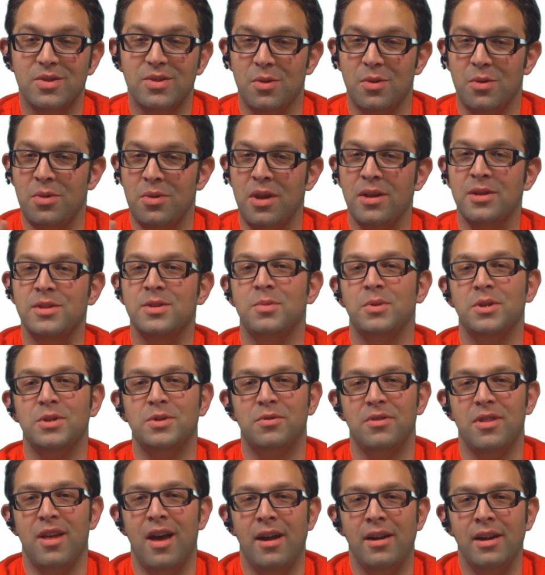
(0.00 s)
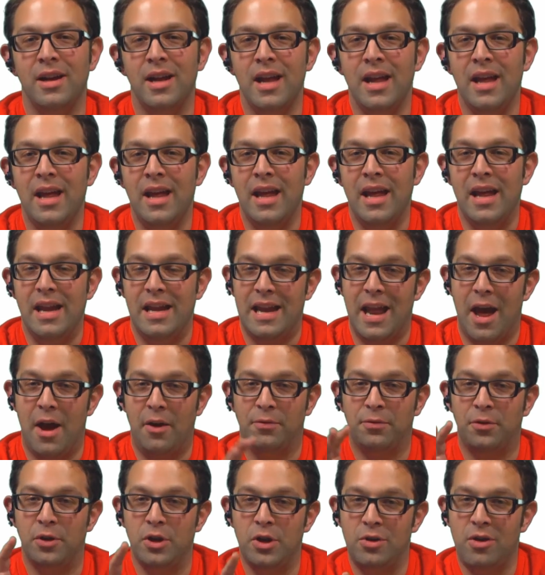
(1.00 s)
So thanks so much for that.
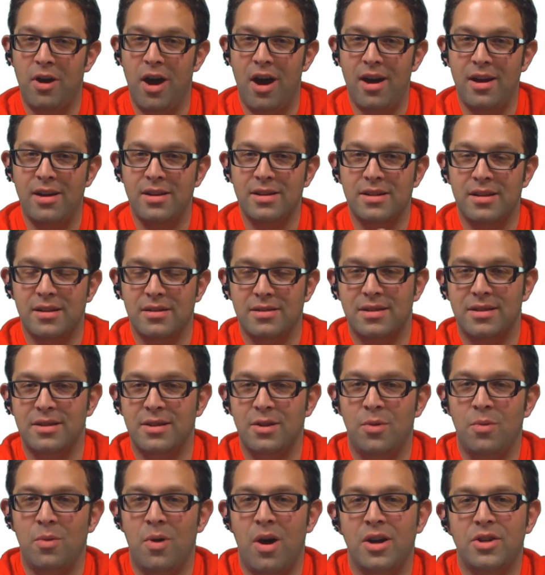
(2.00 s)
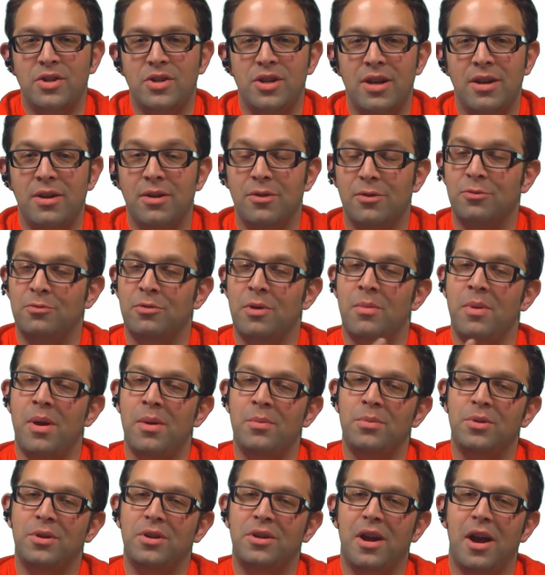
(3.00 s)
Now, for you guys still watching,
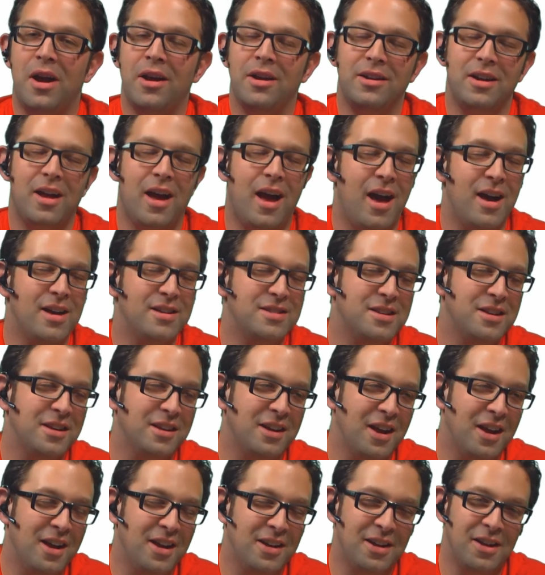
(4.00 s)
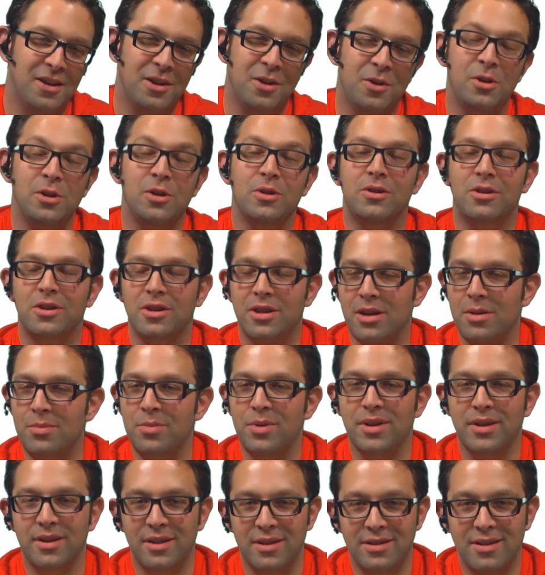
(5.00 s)
remember, I'm going to ask again. I know you heard it a
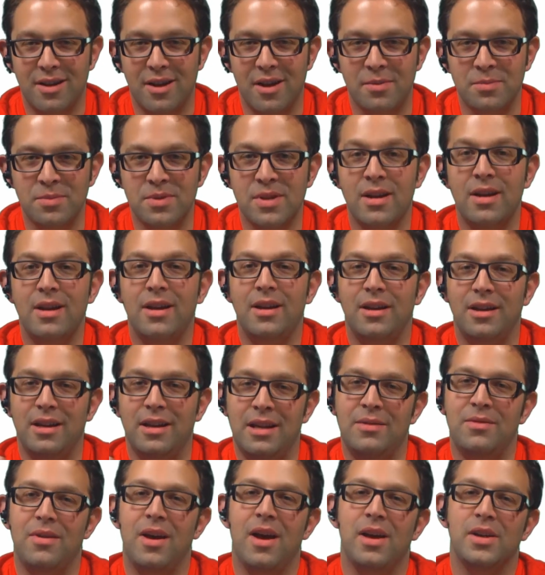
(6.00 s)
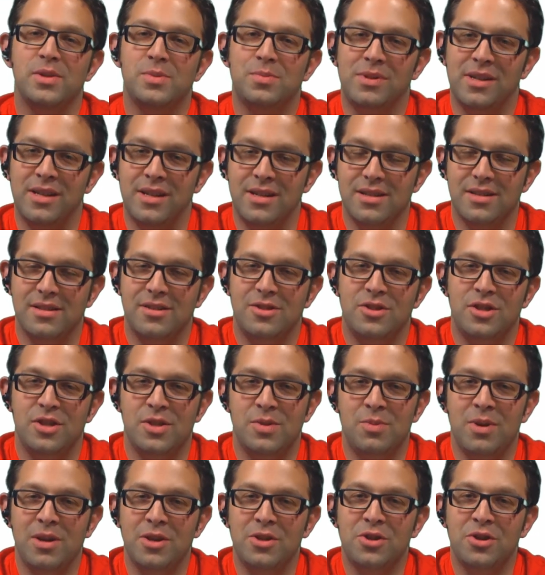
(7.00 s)
billion times. Evals, please.
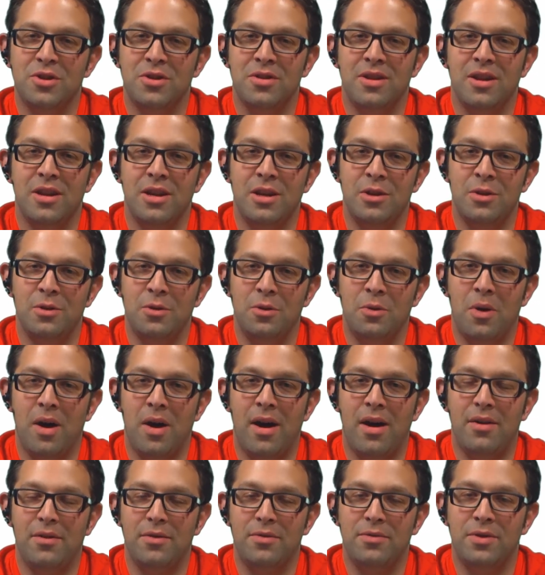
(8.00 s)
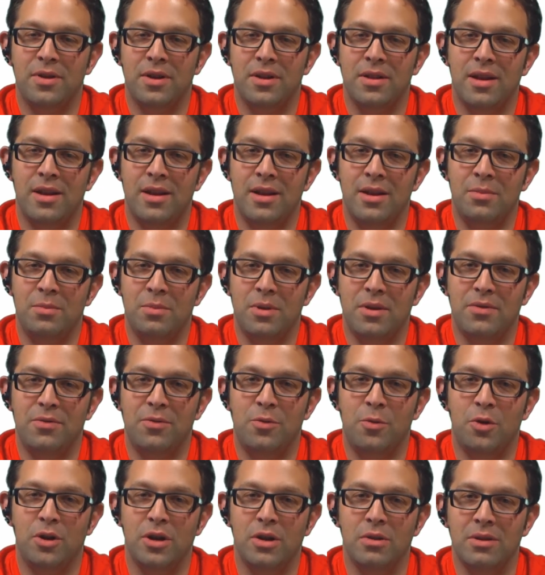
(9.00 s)
Just make sure that you uh, fill that in
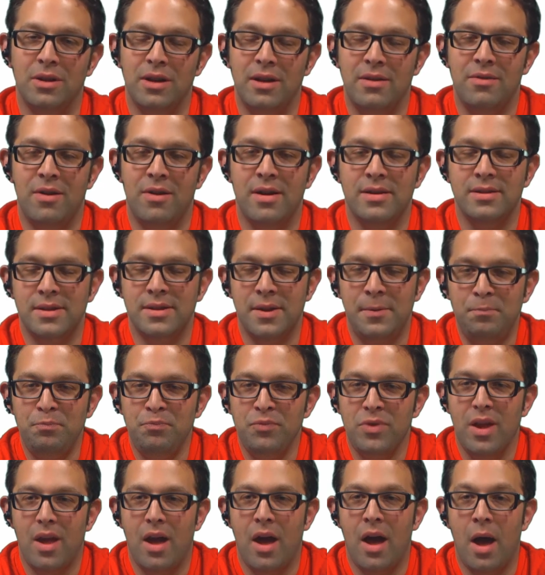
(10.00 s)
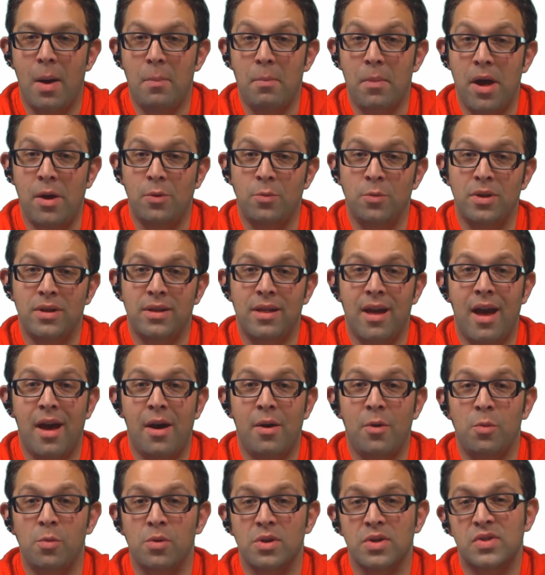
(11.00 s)
before you leave us. Um, and with
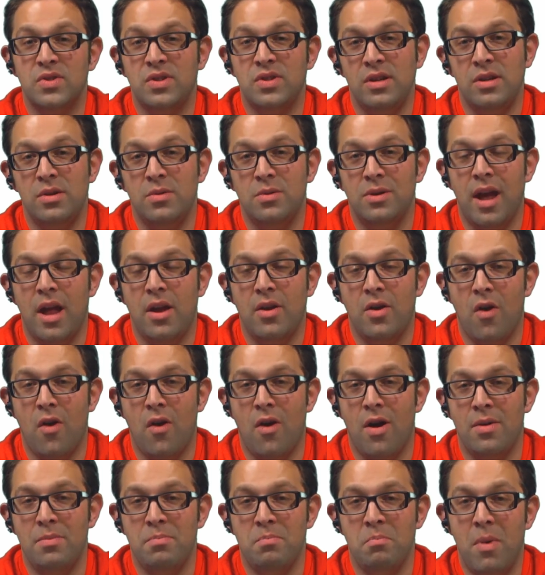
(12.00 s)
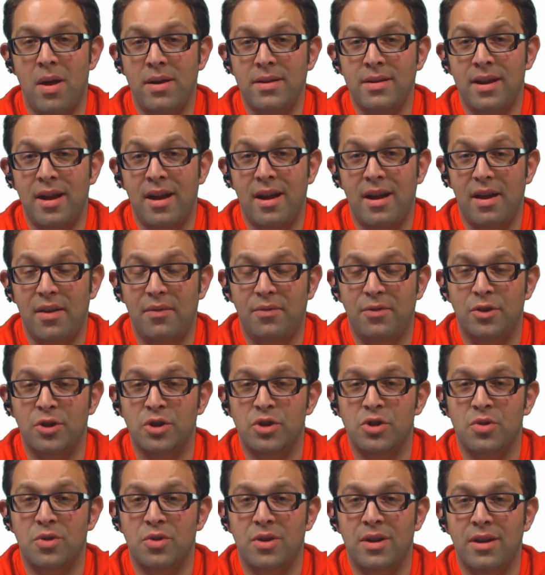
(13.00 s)
that, we'll see you again on Monday if
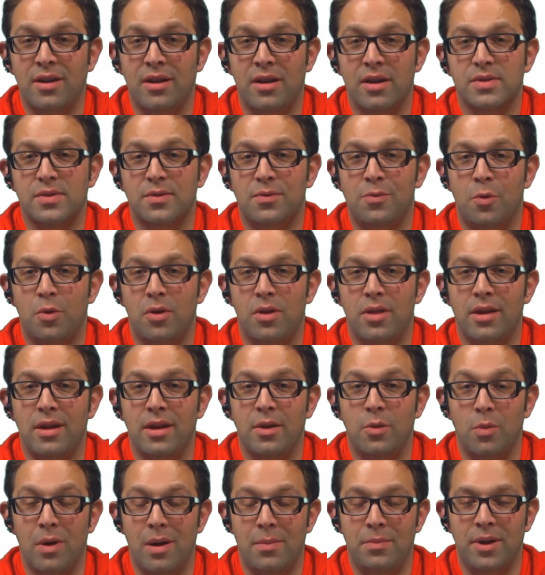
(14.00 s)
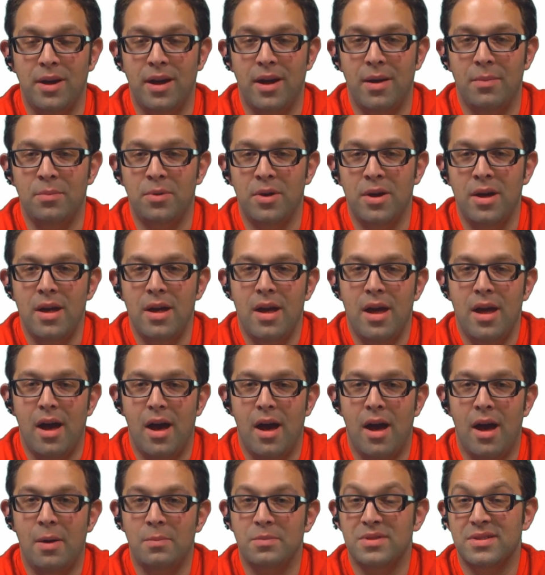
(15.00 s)
you're joining us for the webcamp.
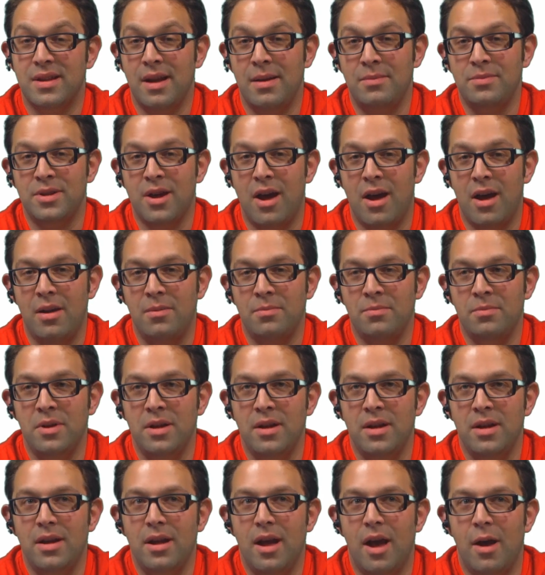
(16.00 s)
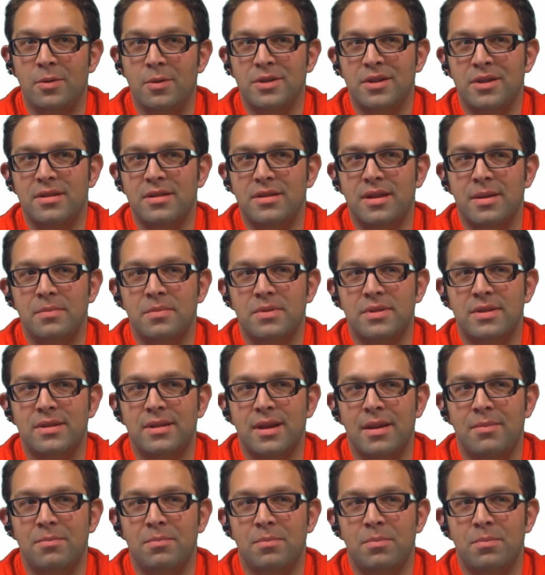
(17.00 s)
Um, same time, I was going to say
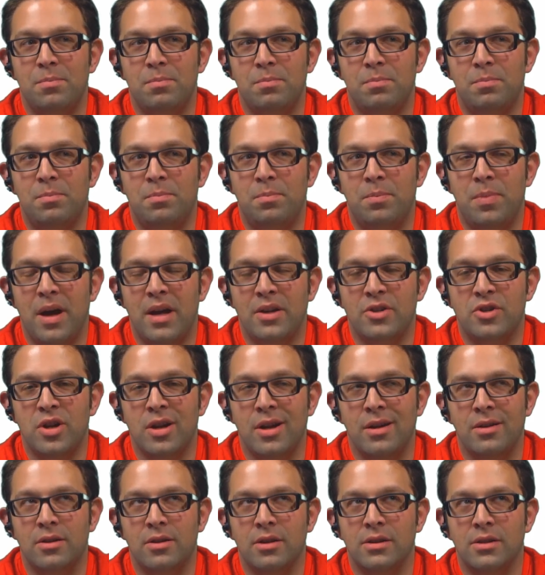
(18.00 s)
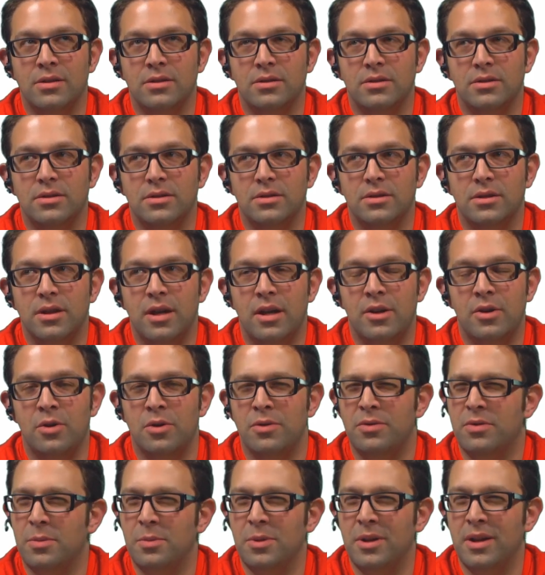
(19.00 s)
same bat channel. I don't
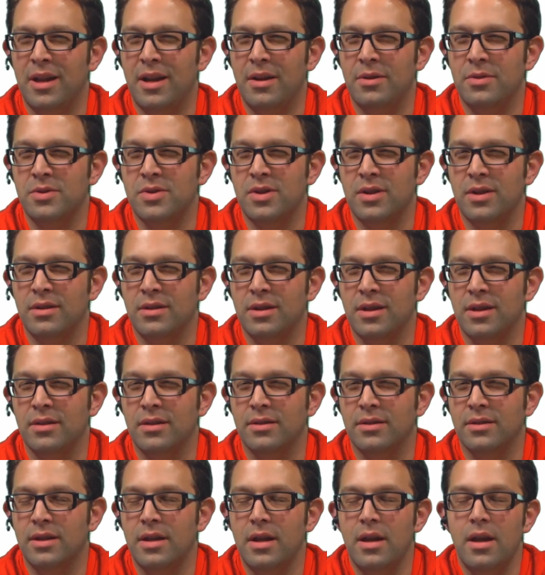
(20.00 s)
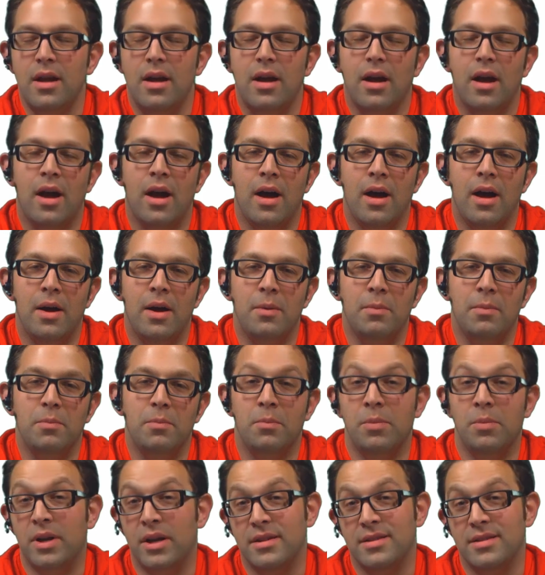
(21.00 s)
know if I'm allowed saying that, um,
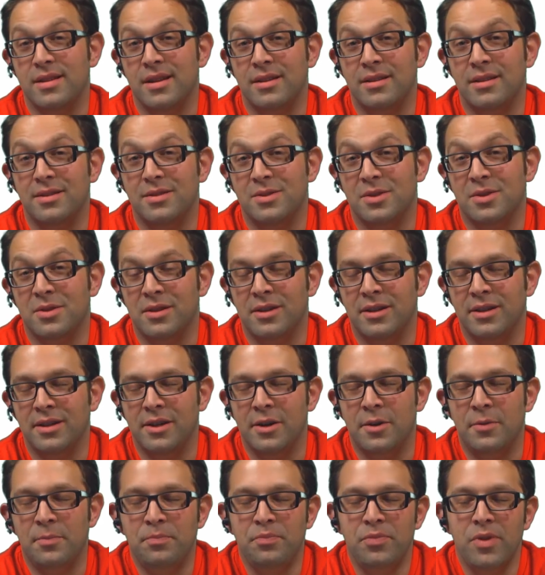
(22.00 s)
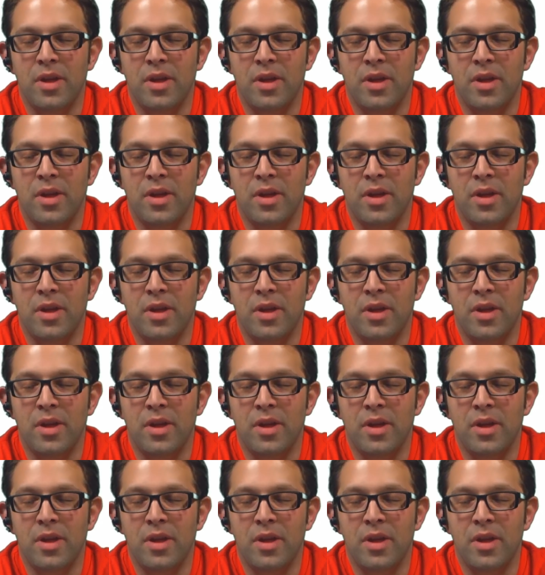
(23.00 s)
but I said it, so there you go.